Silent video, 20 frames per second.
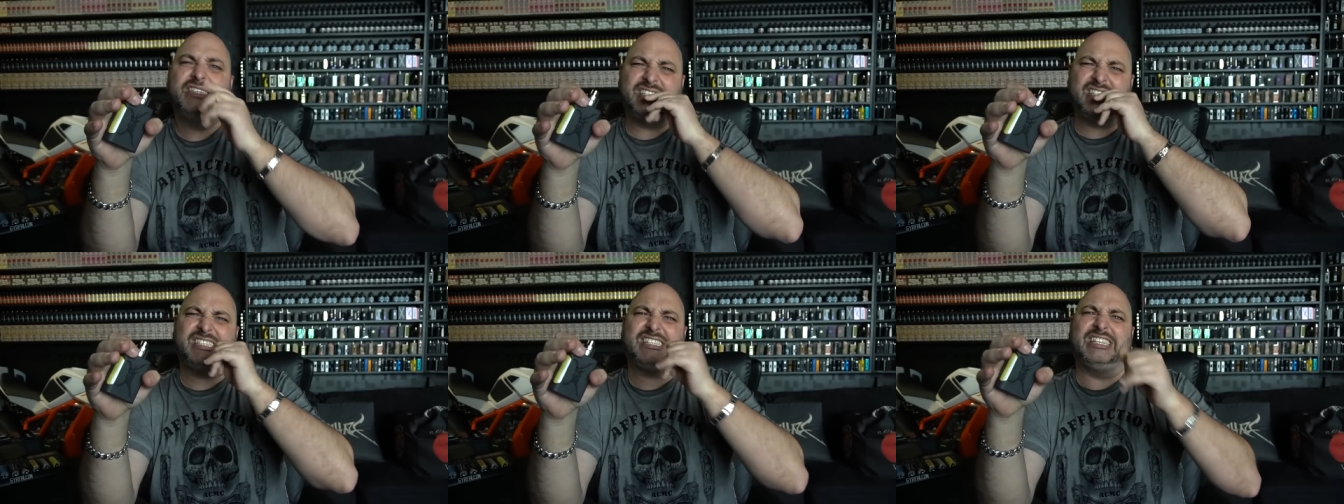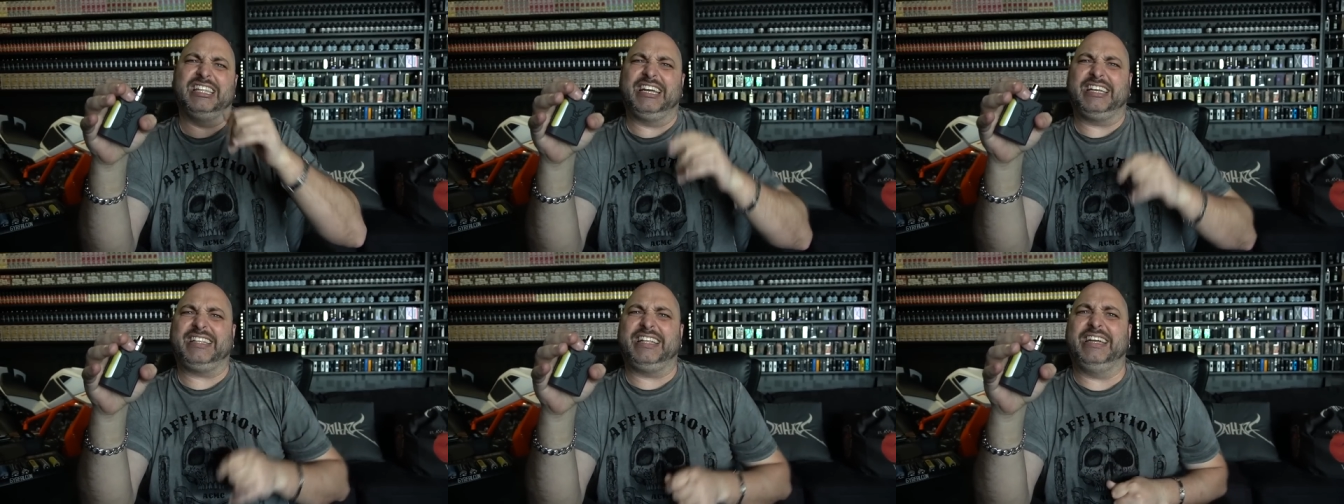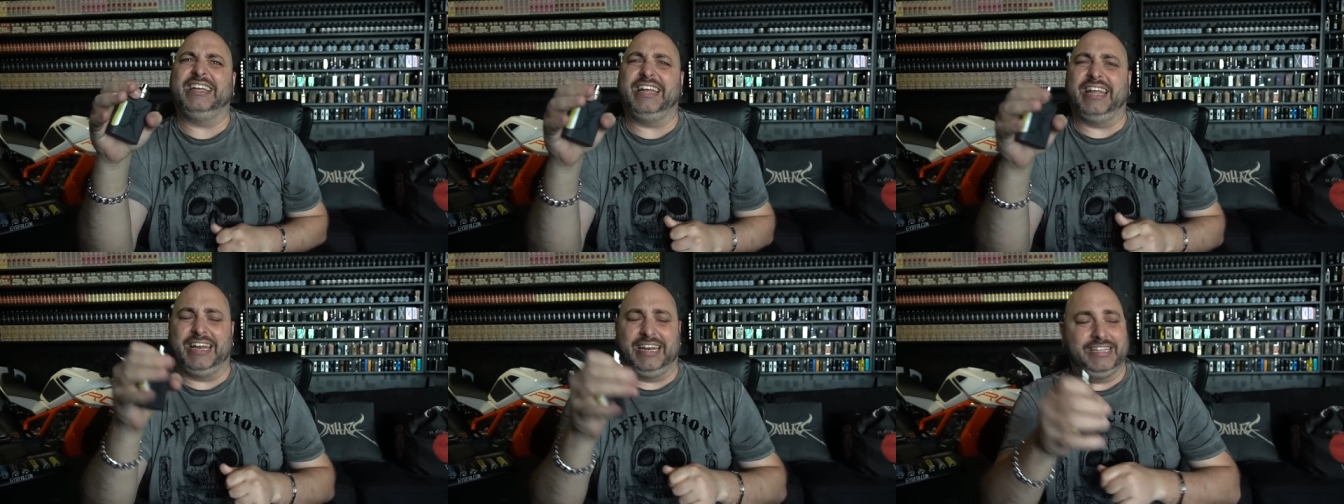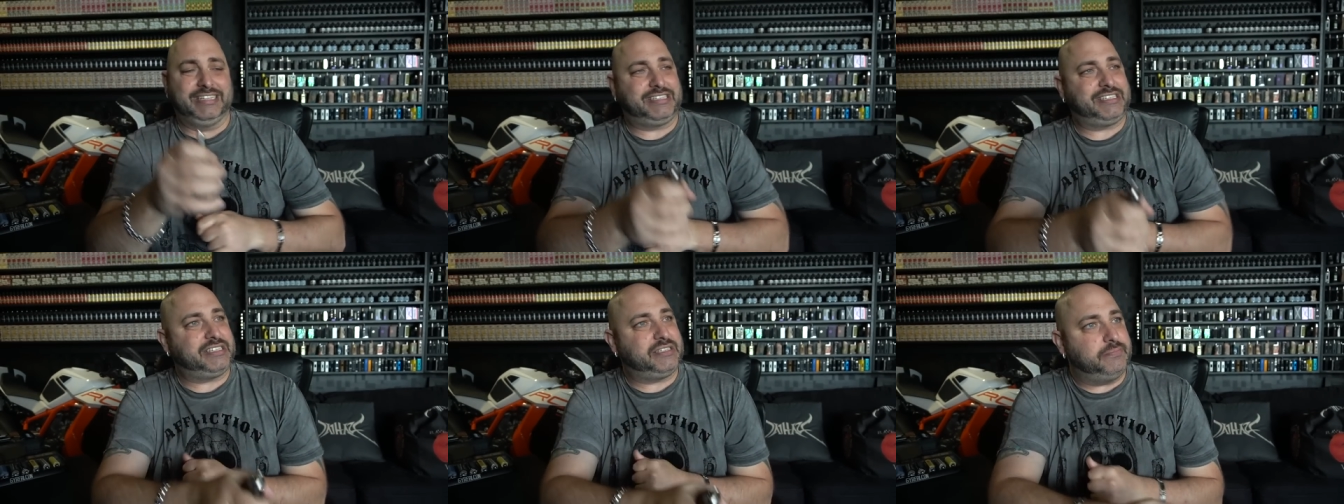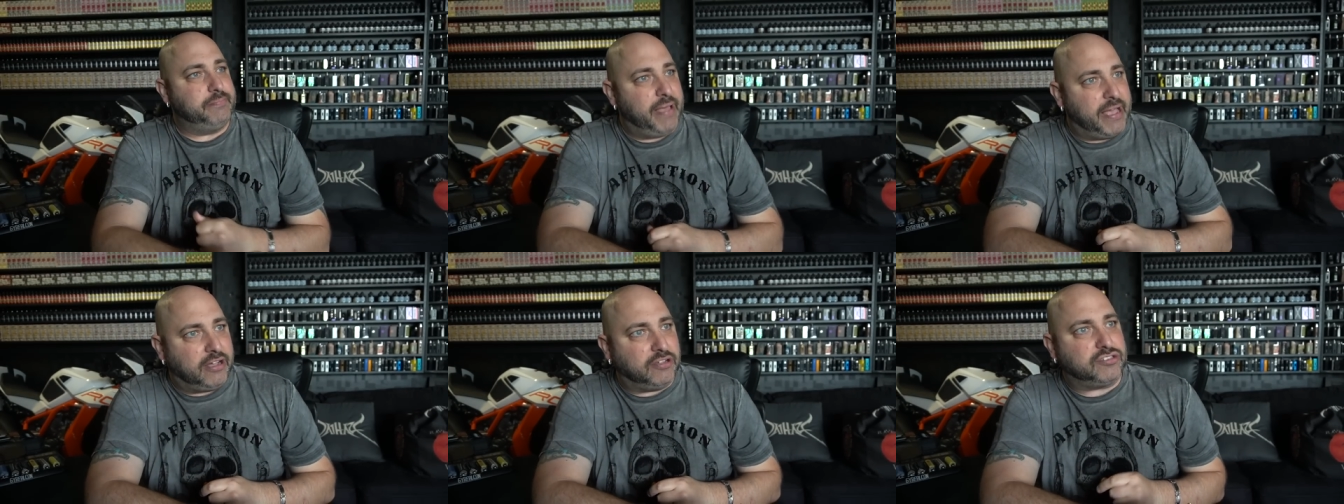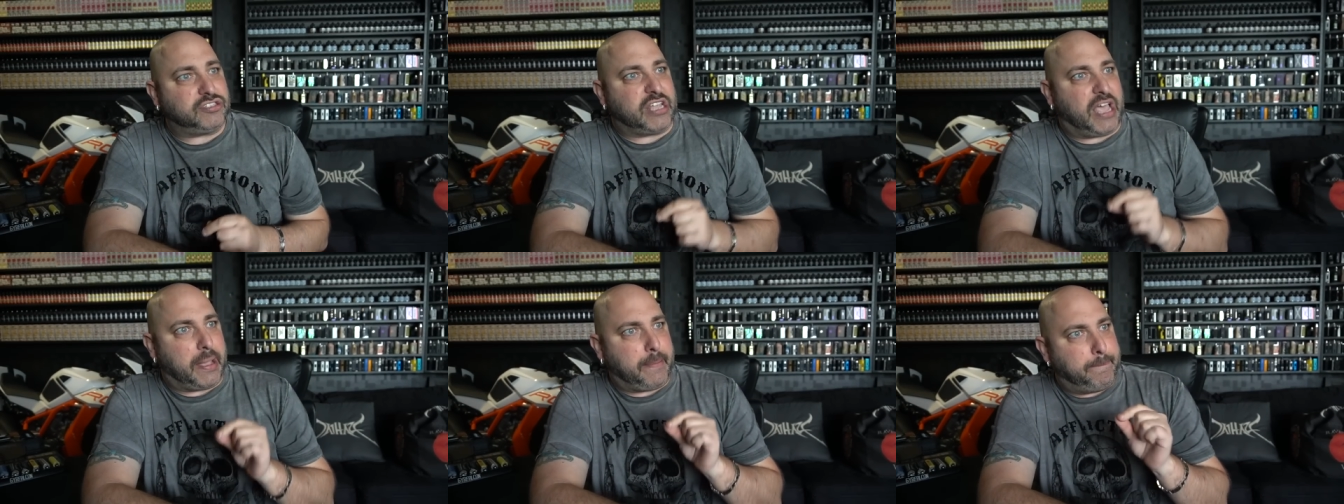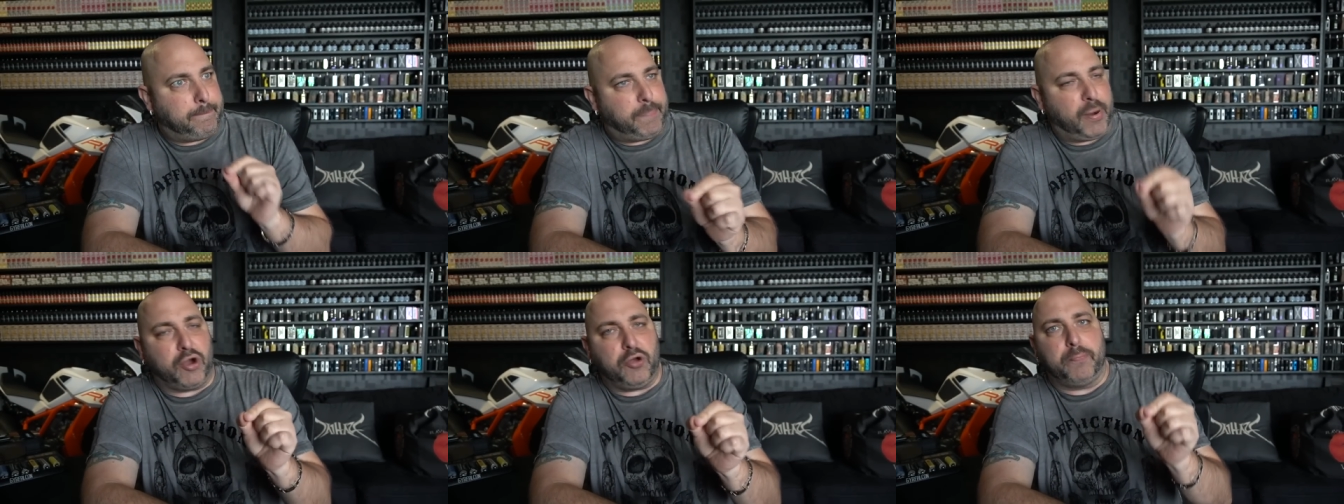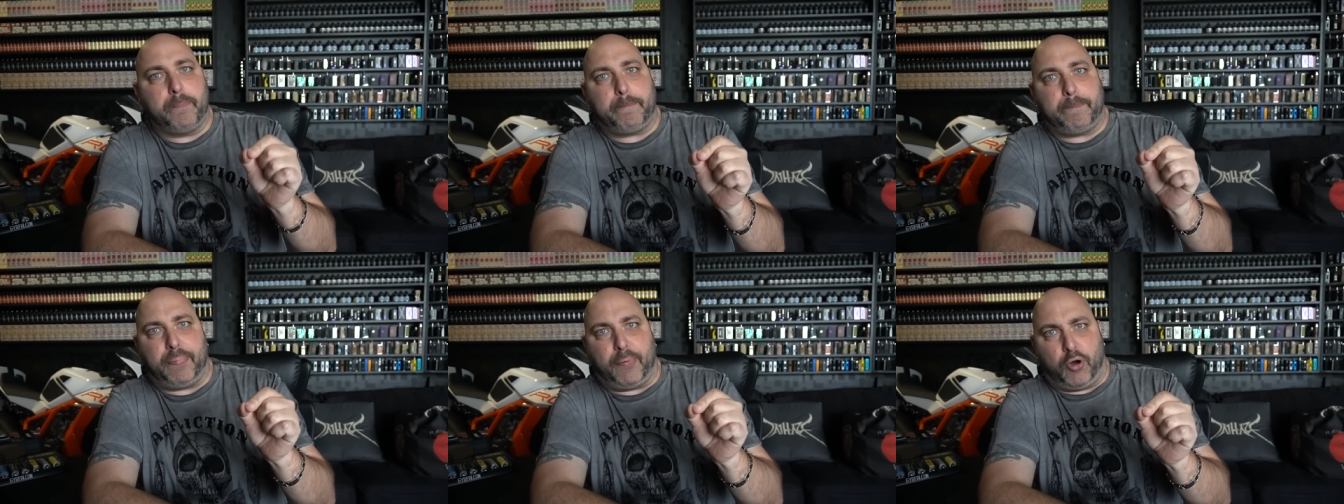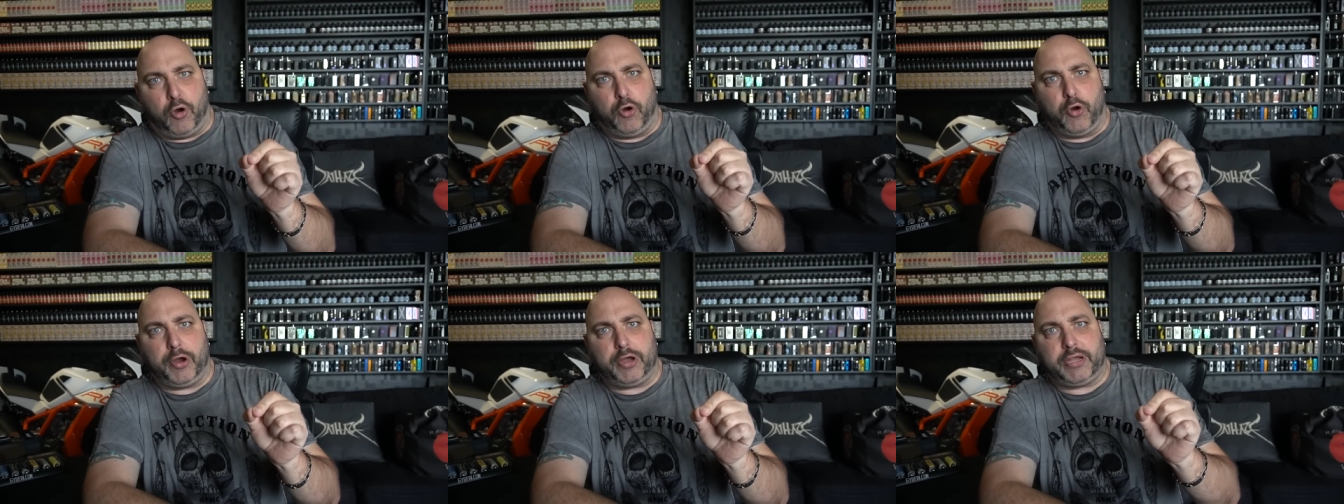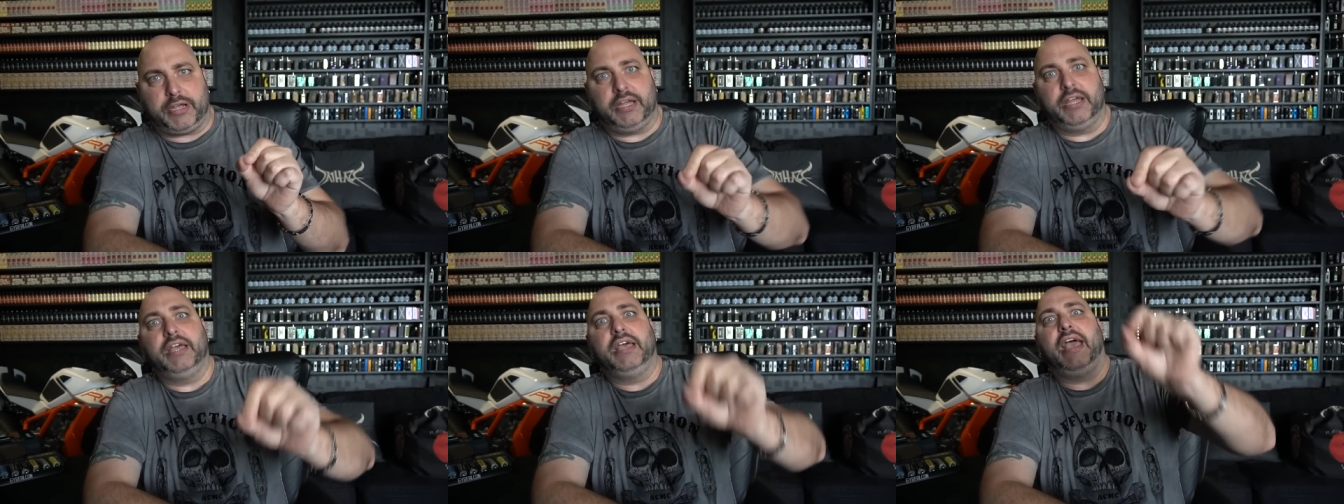Just licked it, and it smells like burnt pork